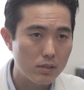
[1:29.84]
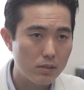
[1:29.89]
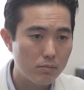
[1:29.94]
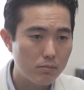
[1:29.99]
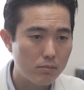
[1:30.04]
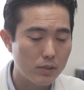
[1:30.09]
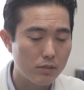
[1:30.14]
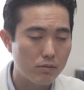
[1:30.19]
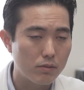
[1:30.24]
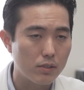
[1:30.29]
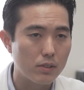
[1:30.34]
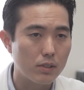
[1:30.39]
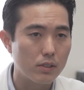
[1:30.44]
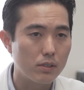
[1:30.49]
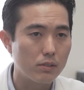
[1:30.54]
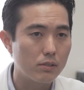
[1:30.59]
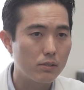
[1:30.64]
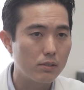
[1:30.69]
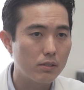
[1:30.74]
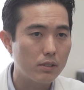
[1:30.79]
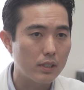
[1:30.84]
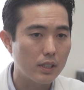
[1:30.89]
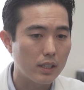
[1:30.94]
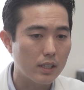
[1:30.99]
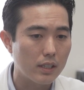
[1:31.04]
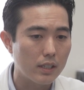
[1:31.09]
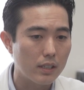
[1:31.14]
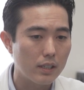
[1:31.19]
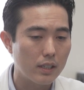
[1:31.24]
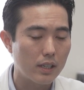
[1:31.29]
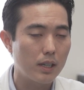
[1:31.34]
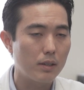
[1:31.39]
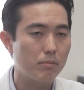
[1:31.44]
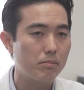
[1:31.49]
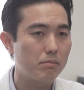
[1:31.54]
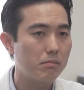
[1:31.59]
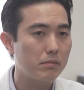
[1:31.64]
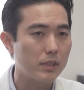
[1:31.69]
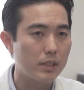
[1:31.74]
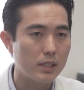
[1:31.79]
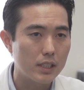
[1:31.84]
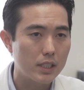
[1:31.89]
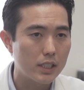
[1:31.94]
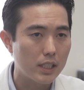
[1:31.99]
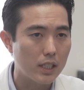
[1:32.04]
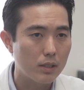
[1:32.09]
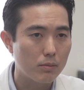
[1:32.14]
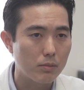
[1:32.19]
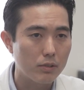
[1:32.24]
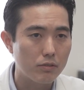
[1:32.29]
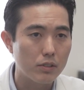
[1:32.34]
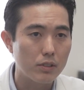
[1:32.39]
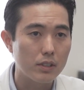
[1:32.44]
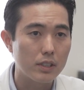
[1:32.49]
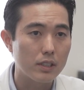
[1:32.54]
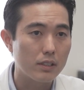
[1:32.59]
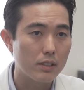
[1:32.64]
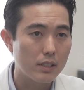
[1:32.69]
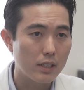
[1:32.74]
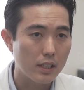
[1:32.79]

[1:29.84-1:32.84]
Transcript: room before noon and up in a chair before dinner